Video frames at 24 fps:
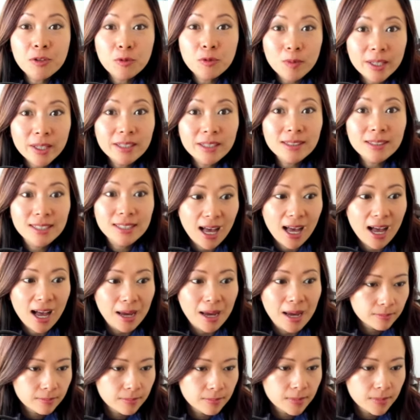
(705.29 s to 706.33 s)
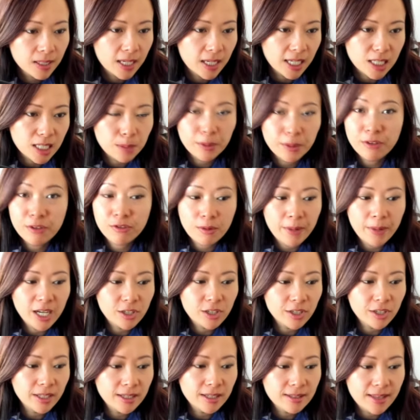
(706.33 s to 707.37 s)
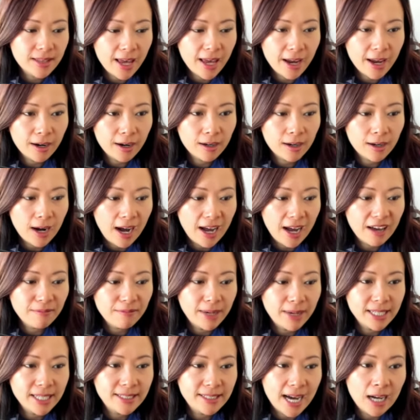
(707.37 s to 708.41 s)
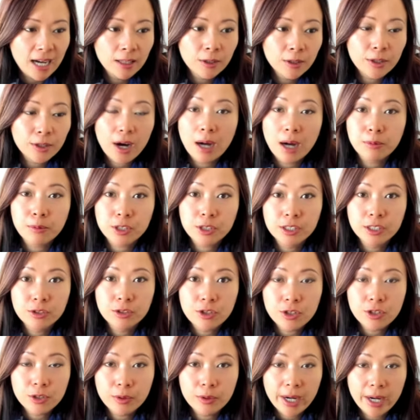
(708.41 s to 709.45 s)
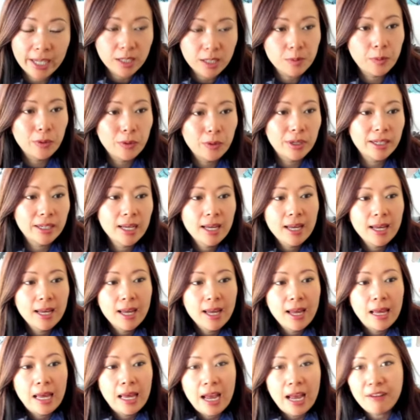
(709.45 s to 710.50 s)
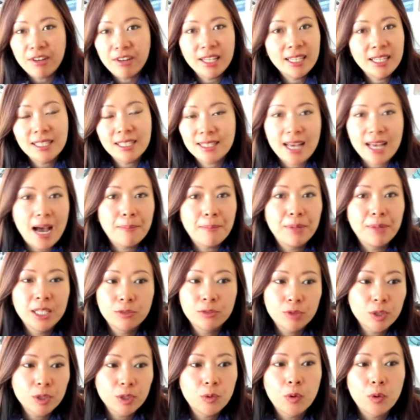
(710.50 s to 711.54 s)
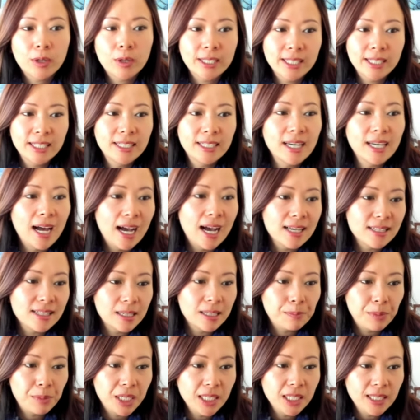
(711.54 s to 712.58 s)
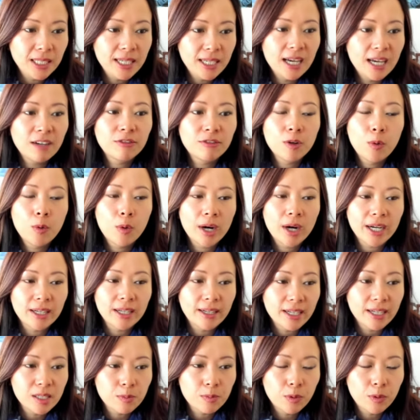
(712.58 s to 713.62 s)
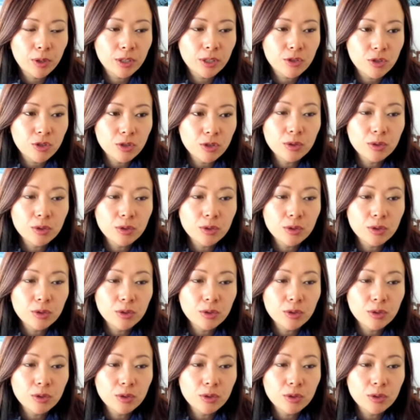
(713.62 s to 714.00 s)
real time. Customer information is there. I have my download option to export everything that's happened, recorded as a PDF, or I can export to